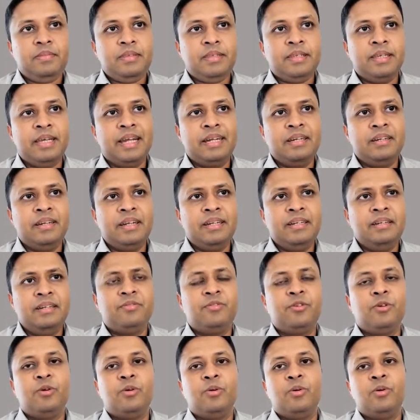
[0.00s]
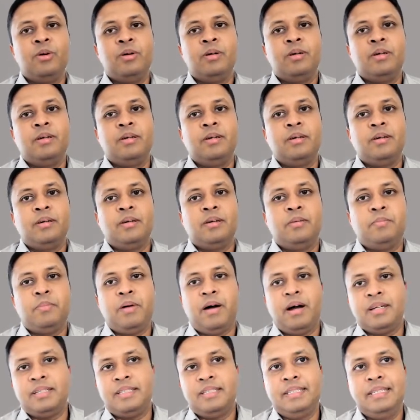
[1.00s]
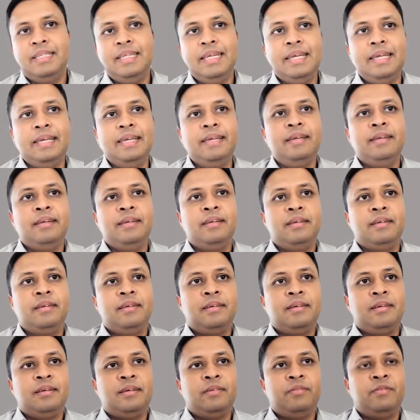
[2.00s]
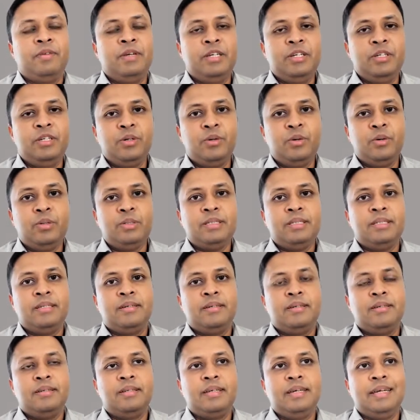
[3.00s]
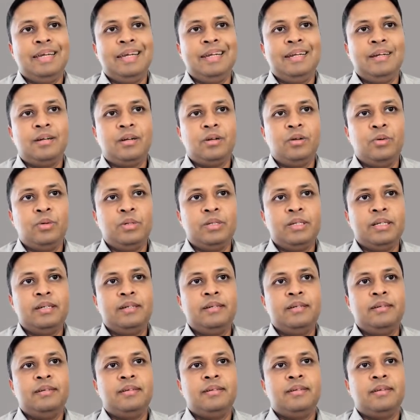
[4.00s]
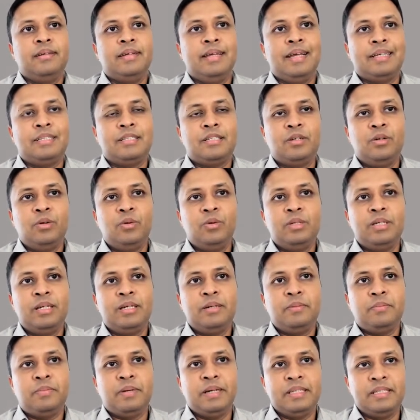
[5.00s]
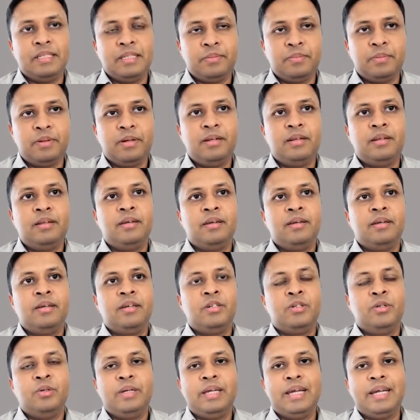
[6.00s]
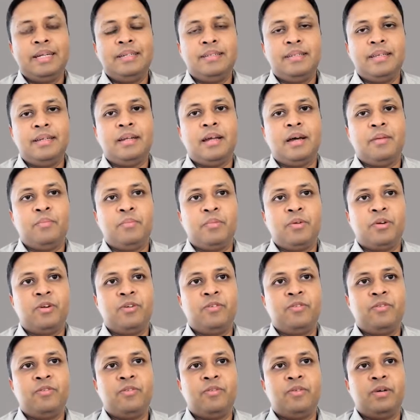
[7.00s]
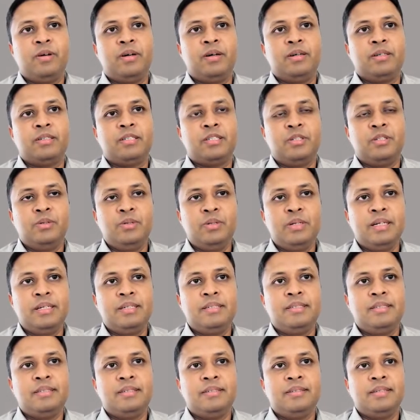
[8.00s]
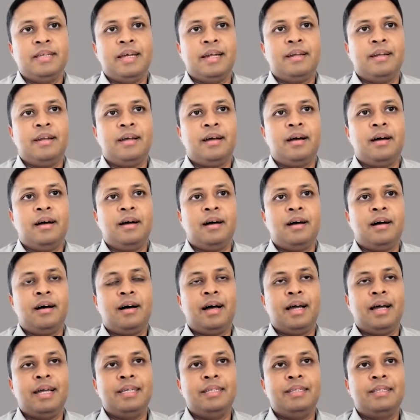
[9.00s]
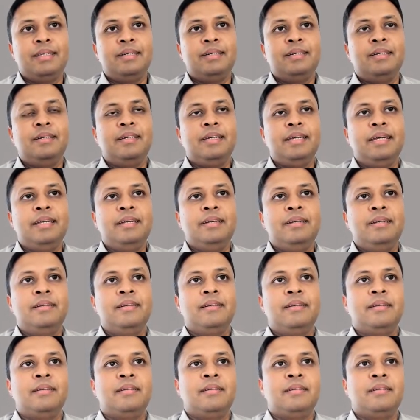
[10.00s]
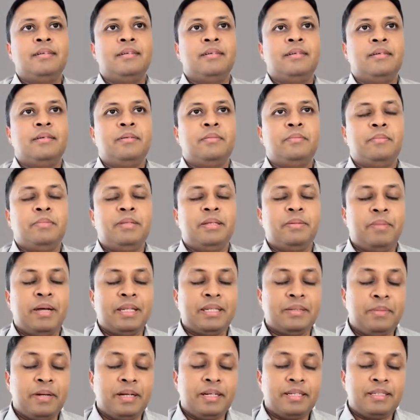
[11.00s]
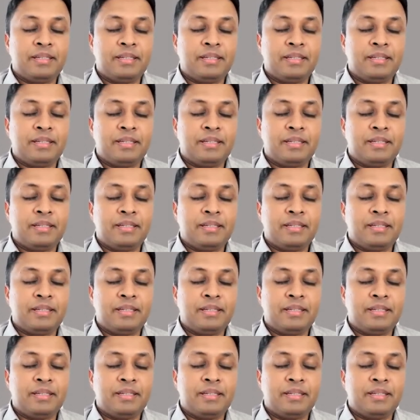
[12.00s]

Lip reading: And then for part C, we use the inclusion-exclusion principle to get the number of students that are either in the mathematics